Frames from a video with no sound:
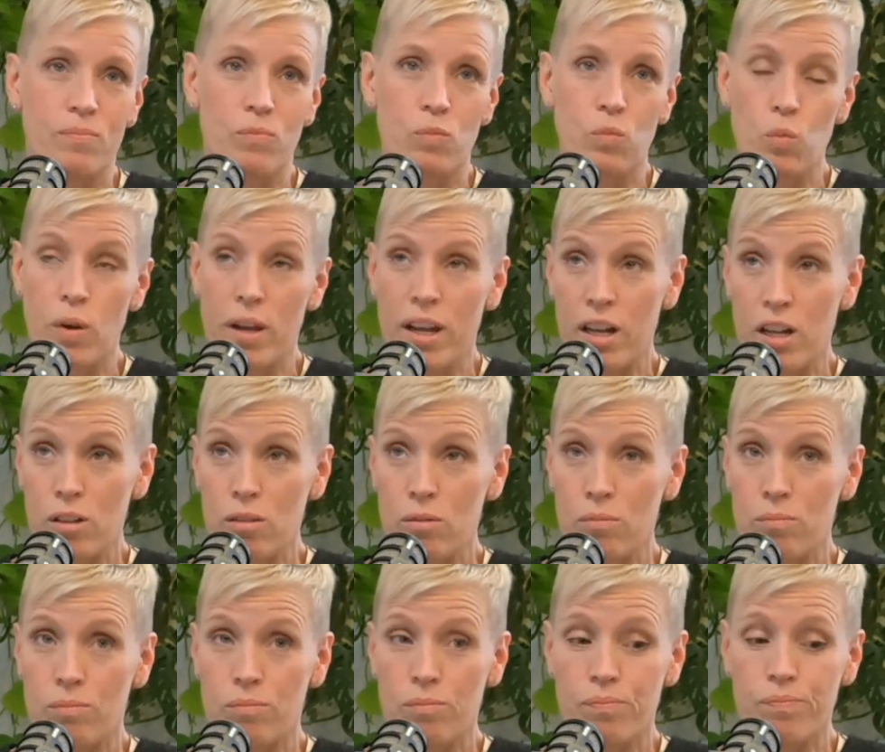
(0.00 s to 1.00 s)
Well,
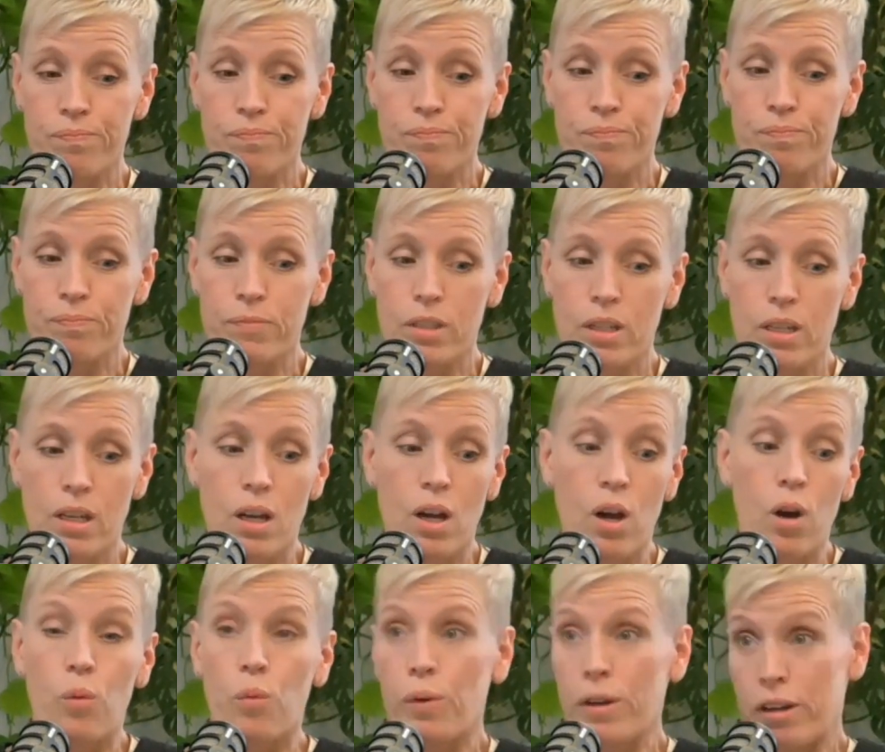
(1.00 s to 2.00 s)

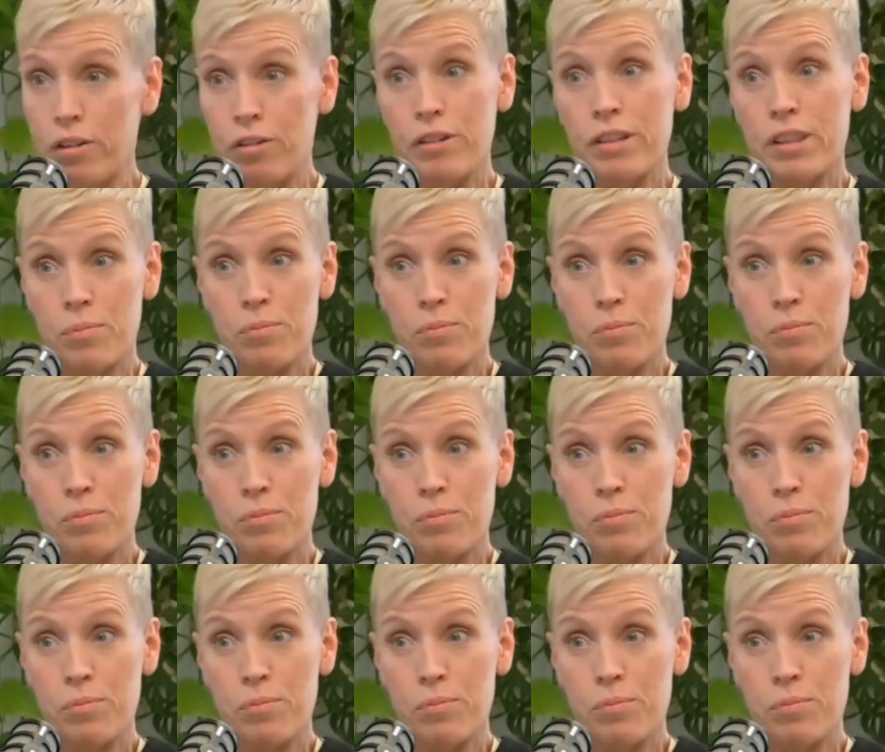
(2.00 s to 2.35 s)
we are in